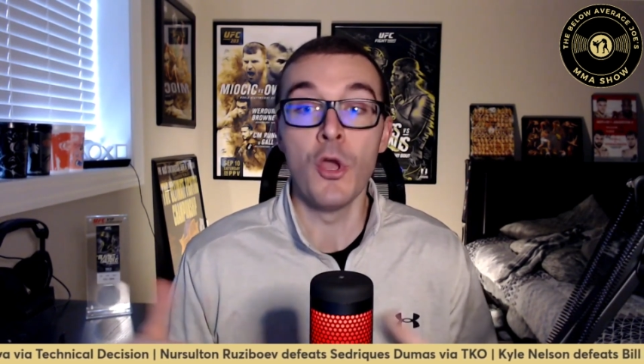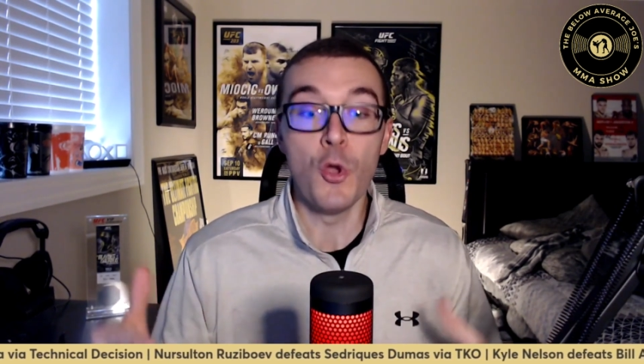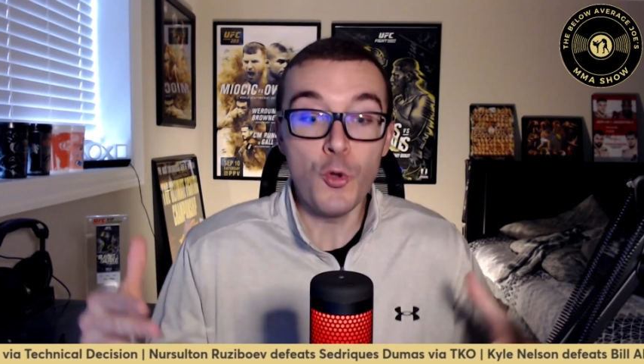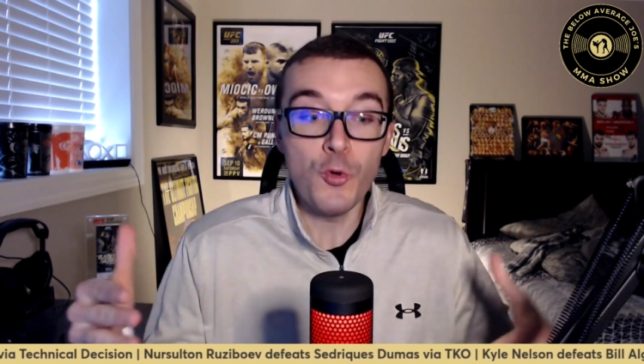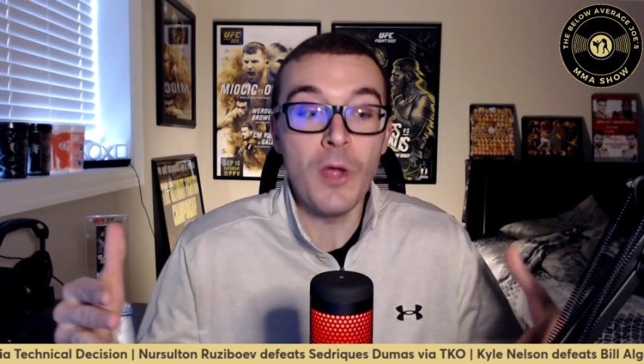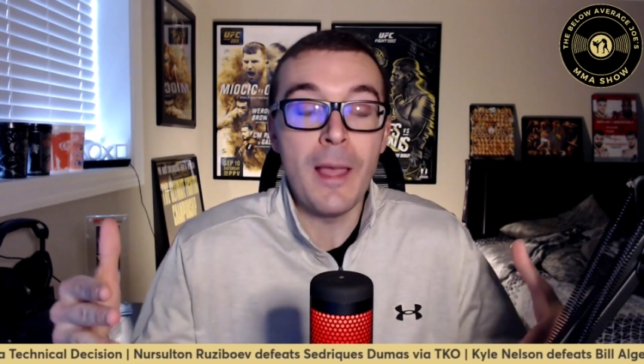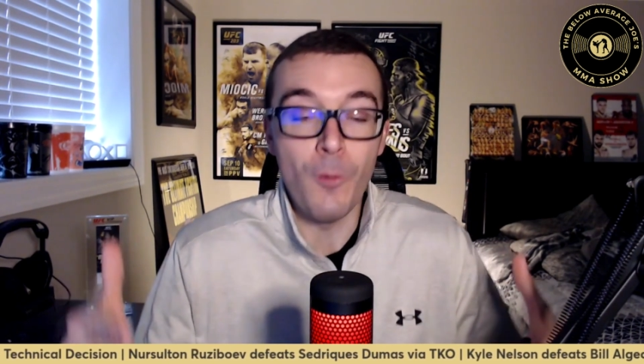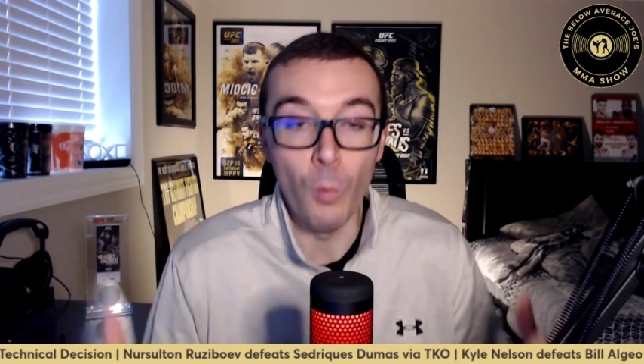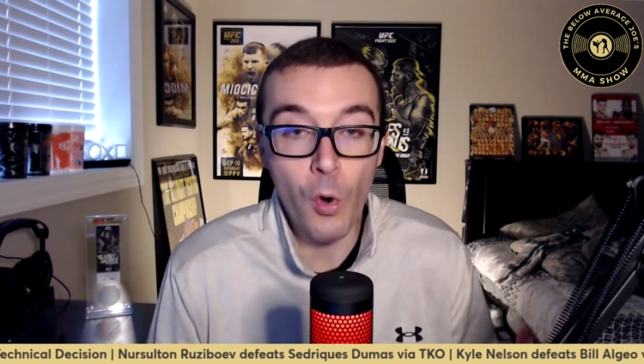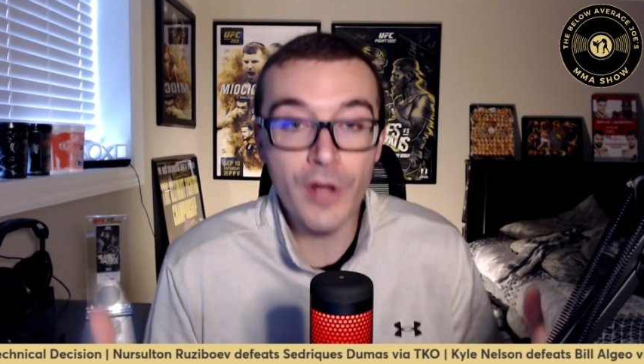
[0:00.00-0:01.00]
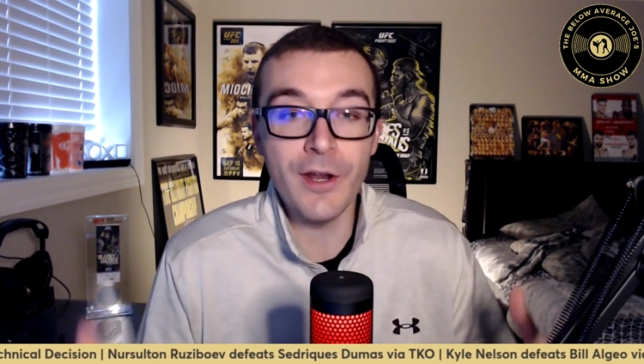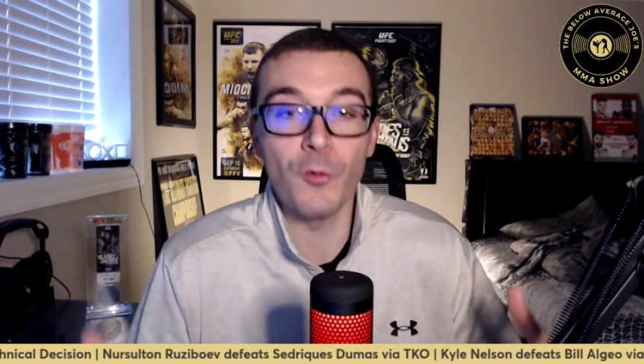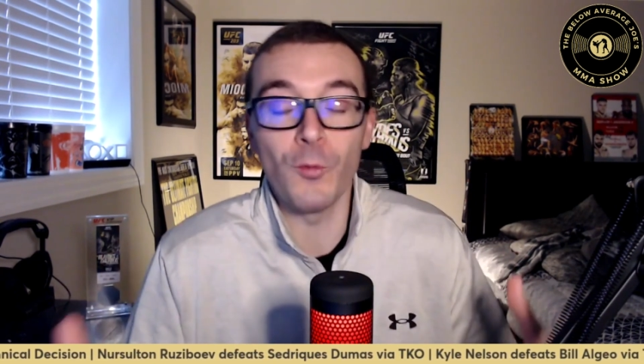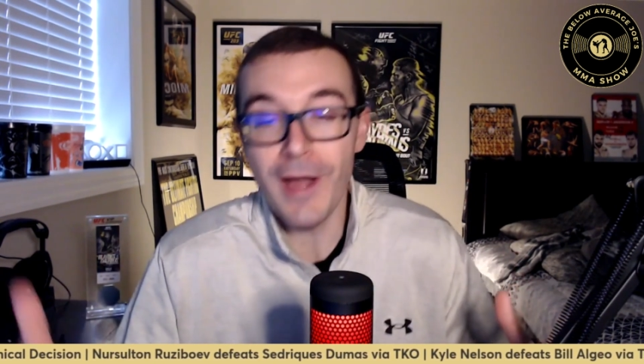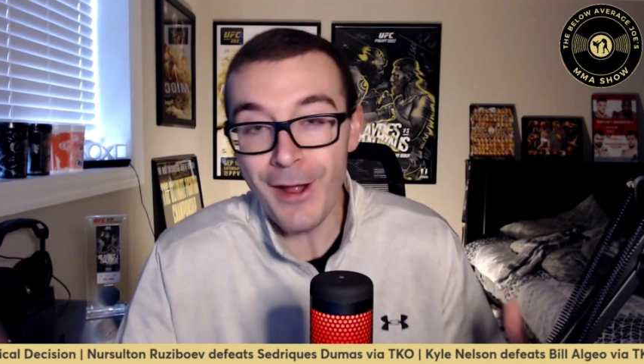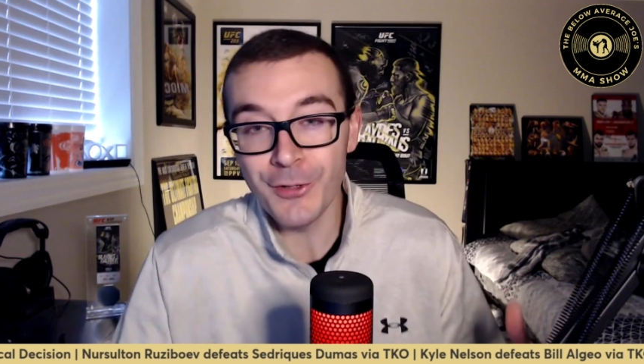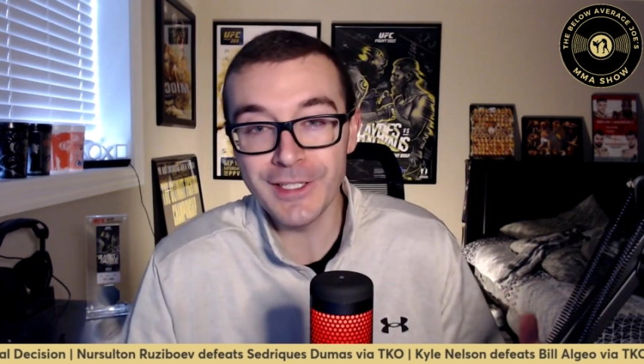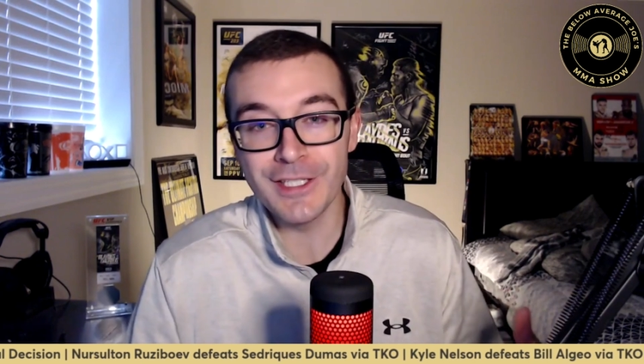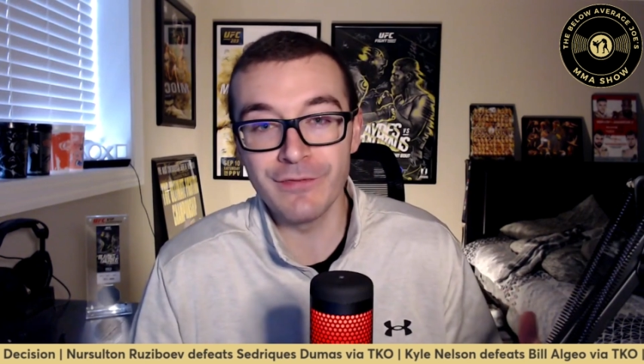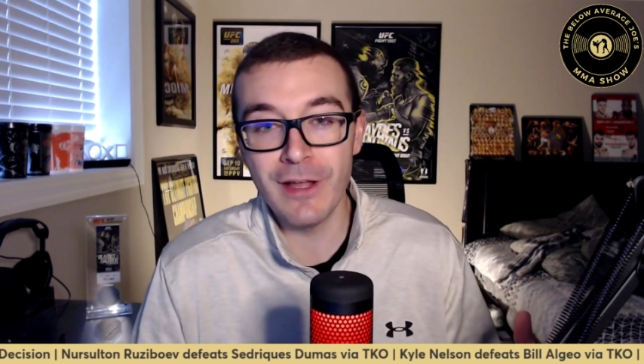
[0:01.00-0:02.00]
who won a round
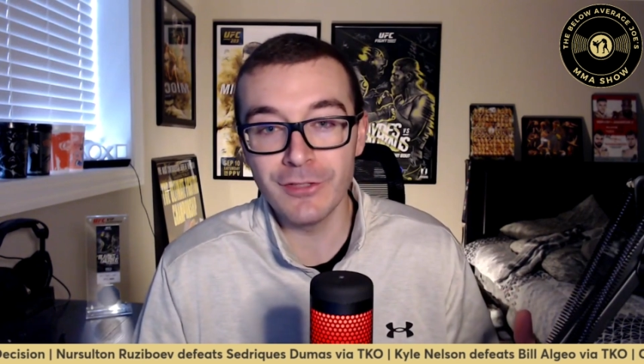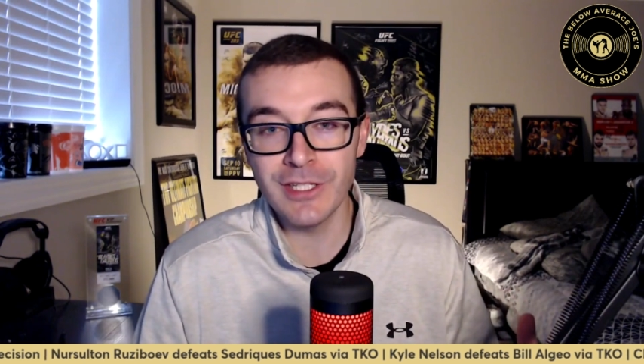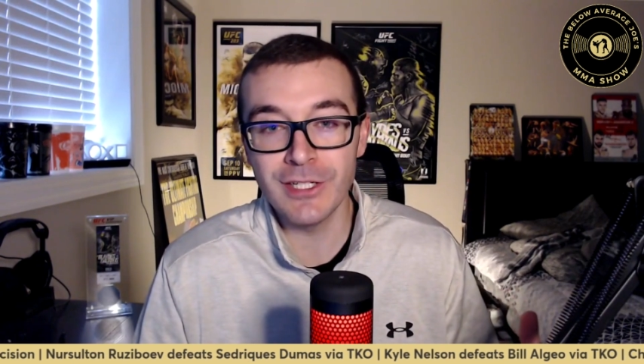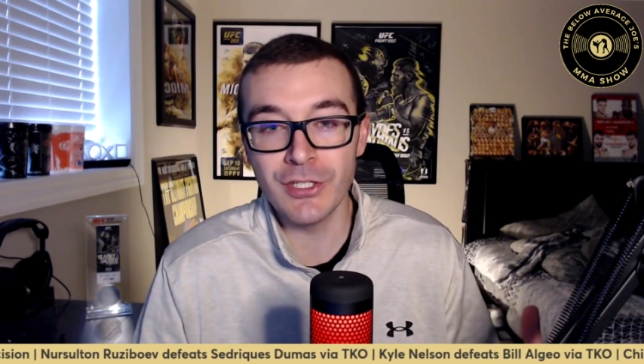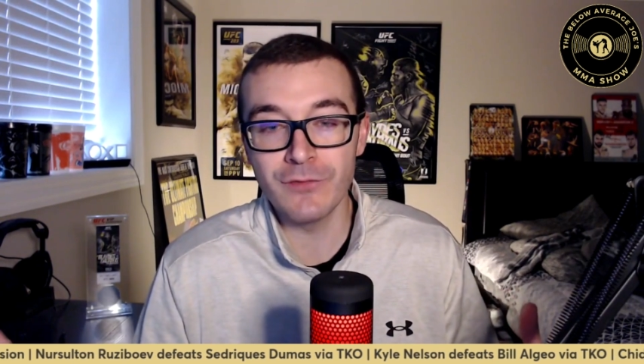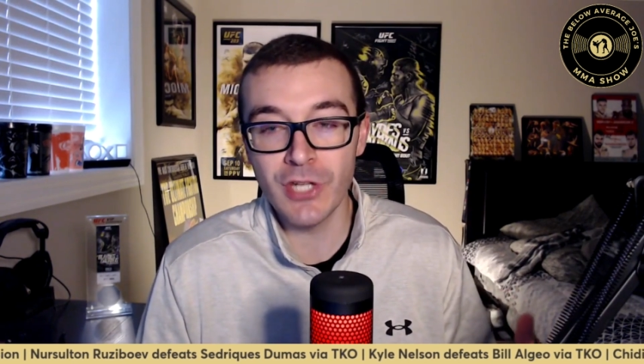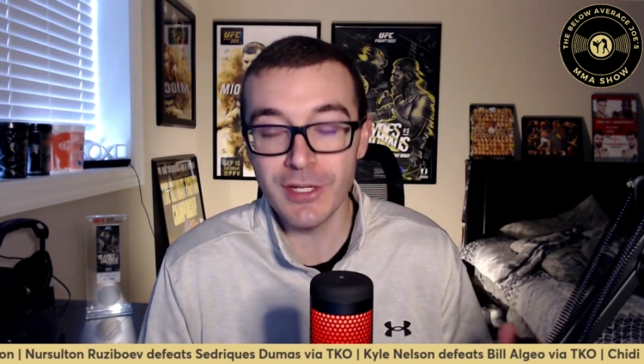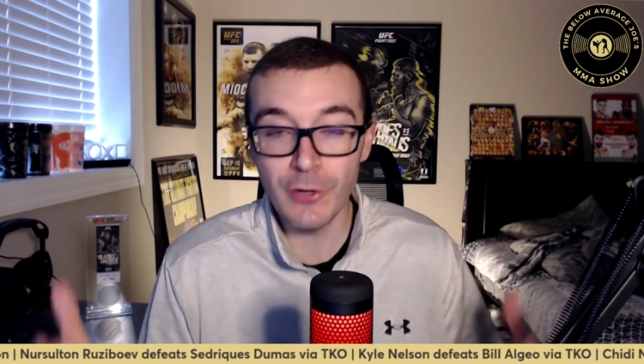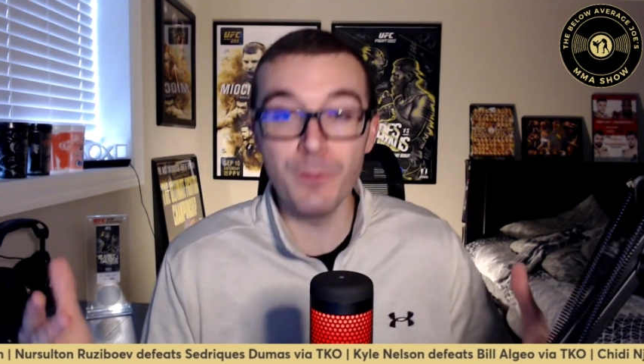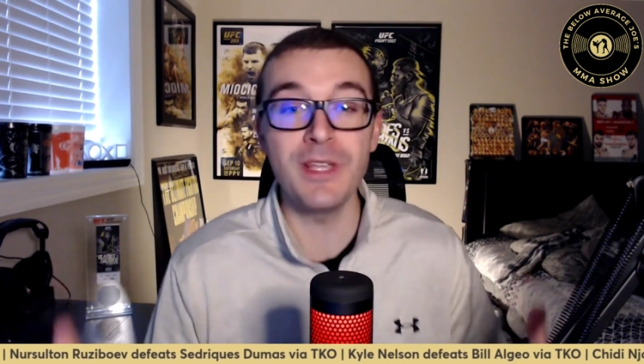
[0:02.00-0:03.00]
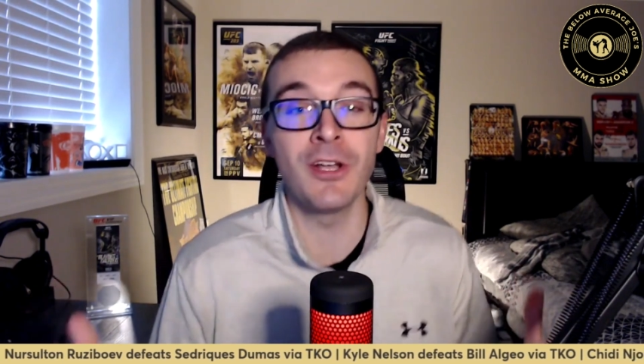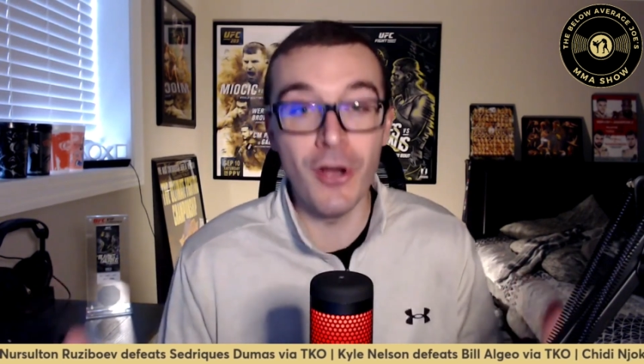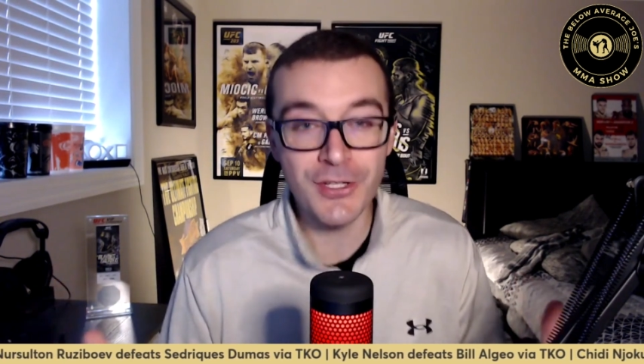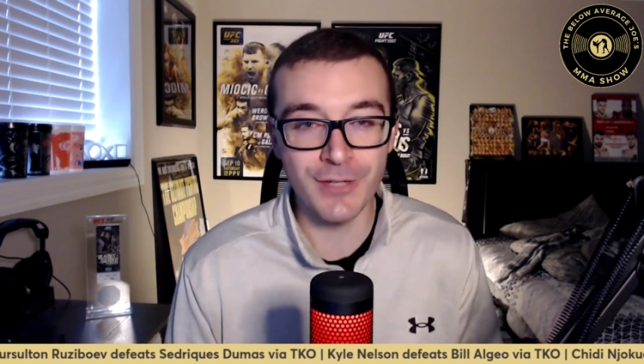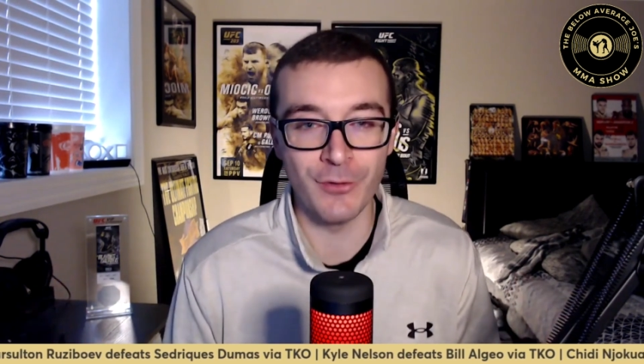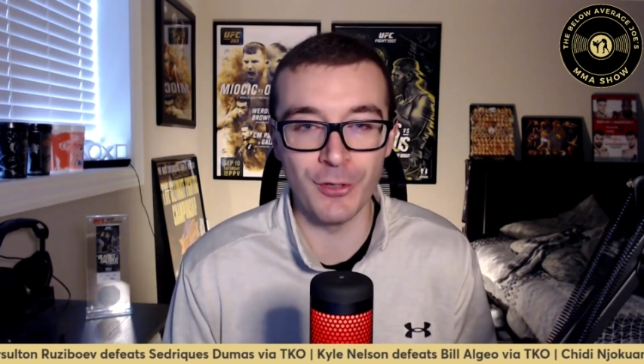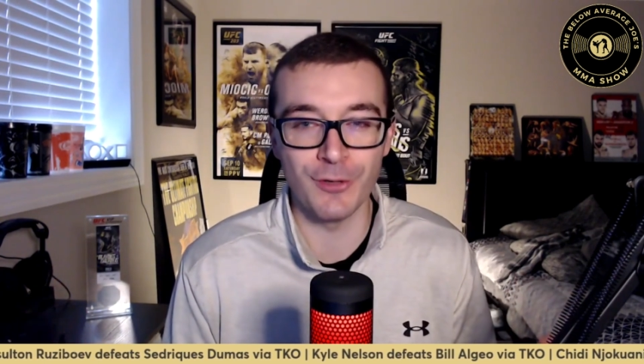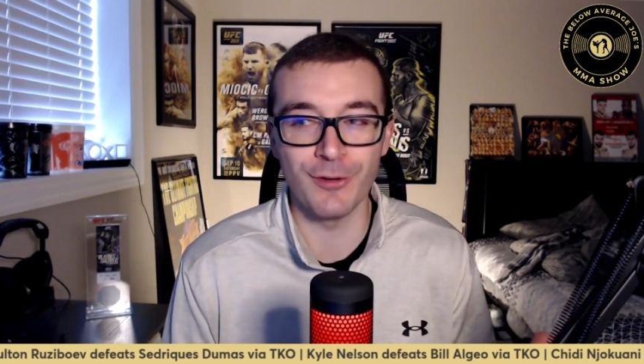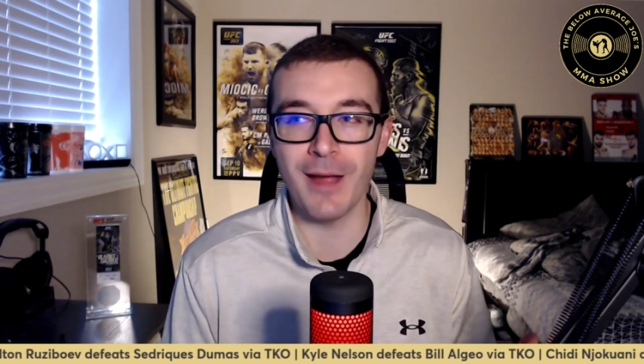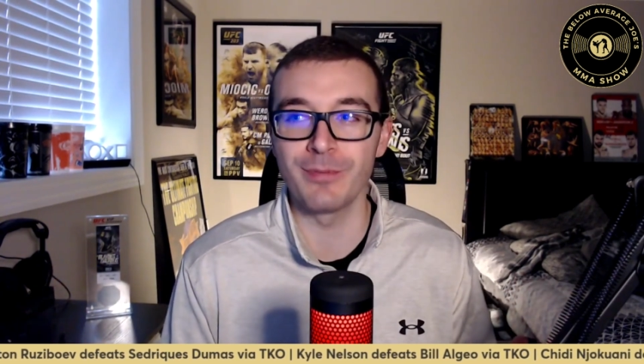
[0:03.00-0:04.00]
against Valentina Shevchenko because of her
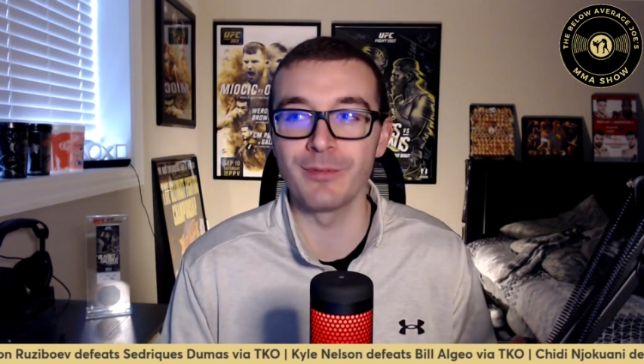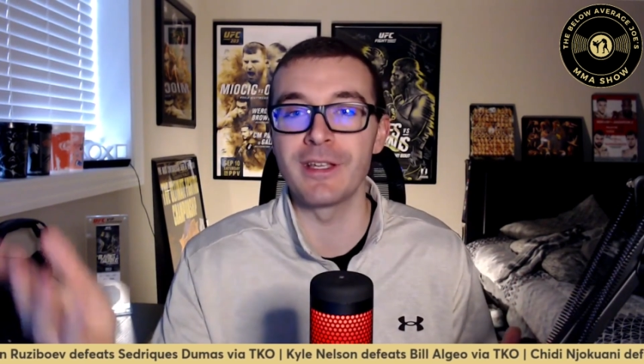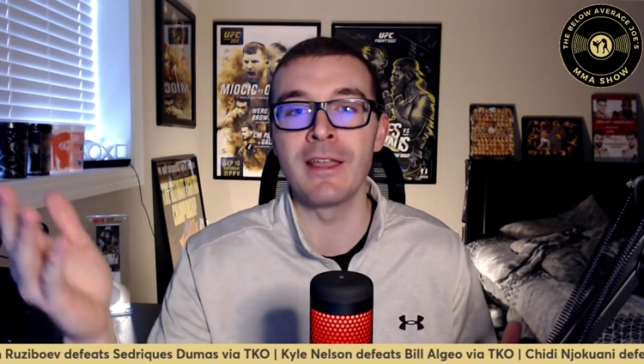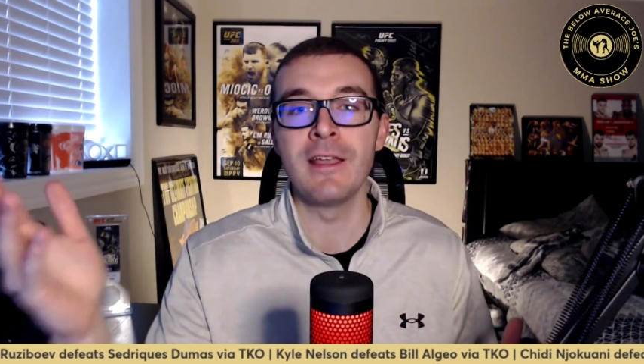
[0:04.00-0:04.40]
grappling,